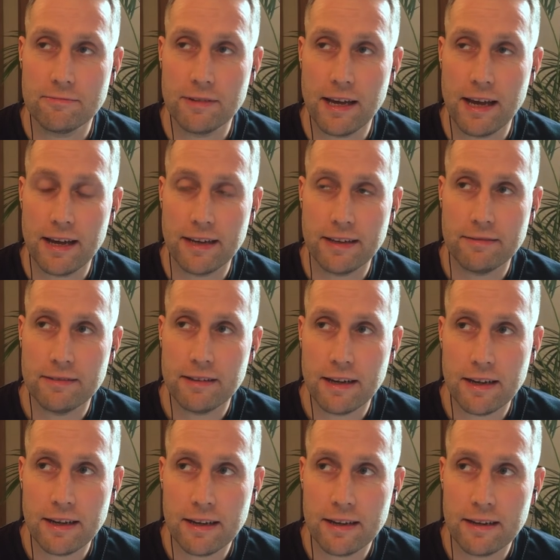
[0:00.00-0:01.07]
Yeah, and
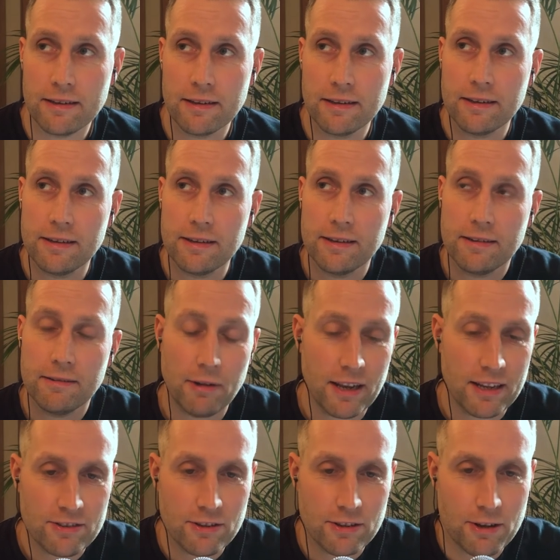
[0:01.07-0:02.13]
uh, well,
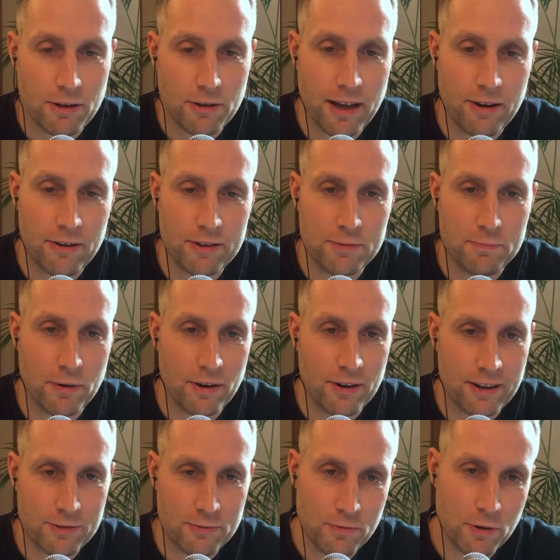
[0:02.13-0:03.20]
let's not go there on this
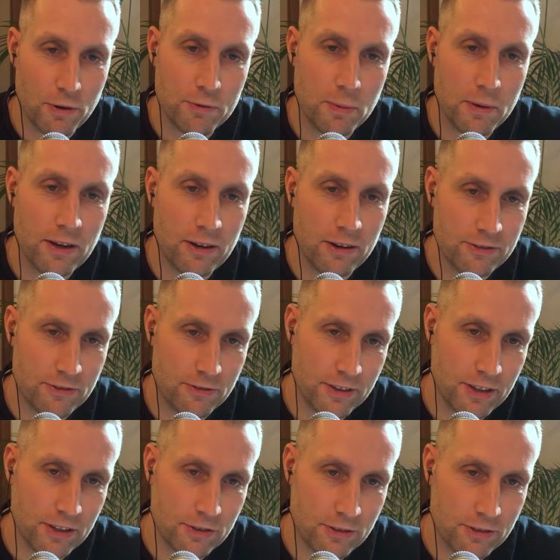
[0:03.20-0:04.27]
podcast. We've always been
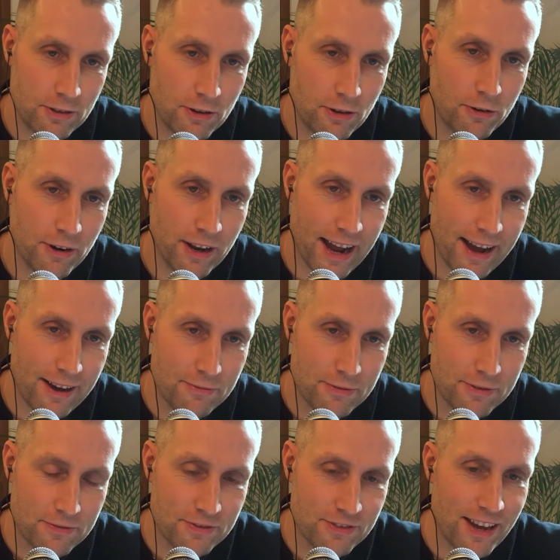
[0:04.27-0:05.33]
controversial, already have
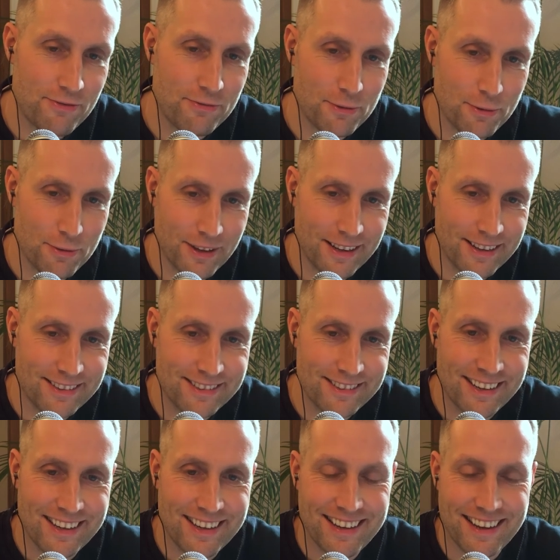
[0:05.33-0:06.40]
with several things.
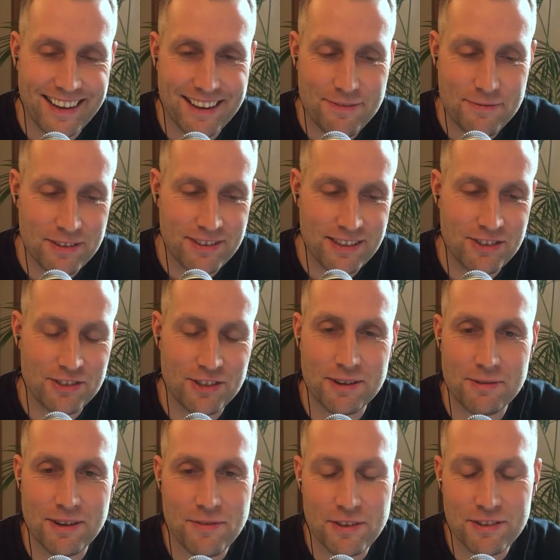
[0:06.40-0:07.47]
And if the
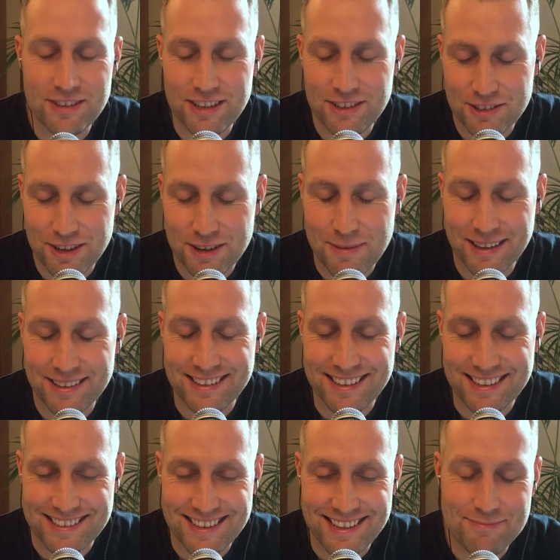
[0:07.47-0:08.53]
t-shirt, if the t-shirt man's
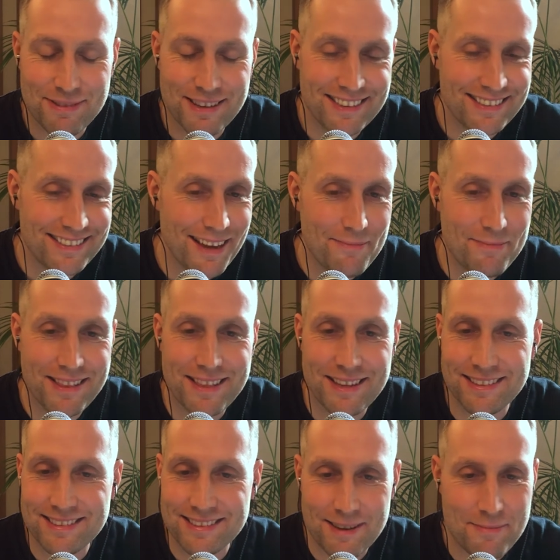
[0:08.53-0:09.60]
listening, please send me
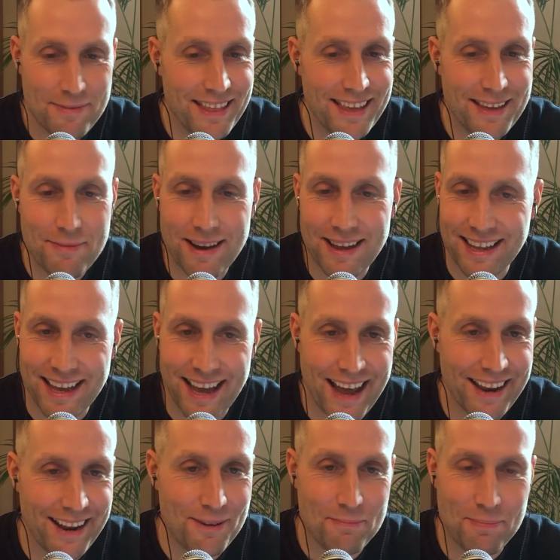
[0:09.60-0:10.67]
that. Send me the email
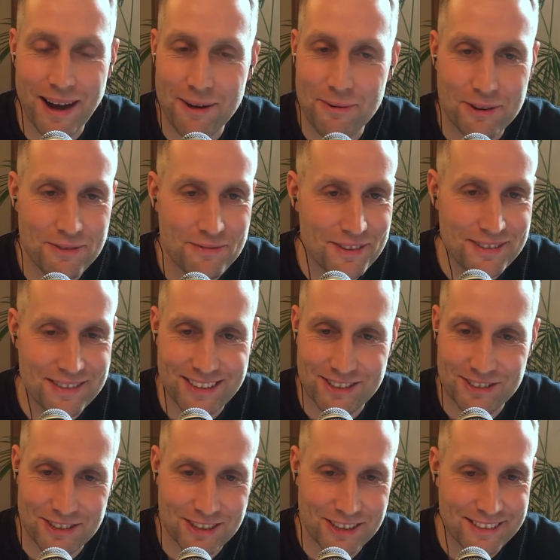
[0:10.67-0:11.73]
again, and I'll buy one of your
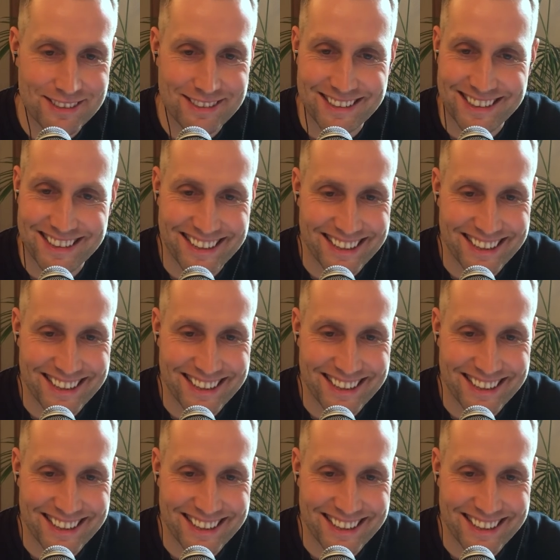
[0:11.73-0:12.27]
t-shirts. And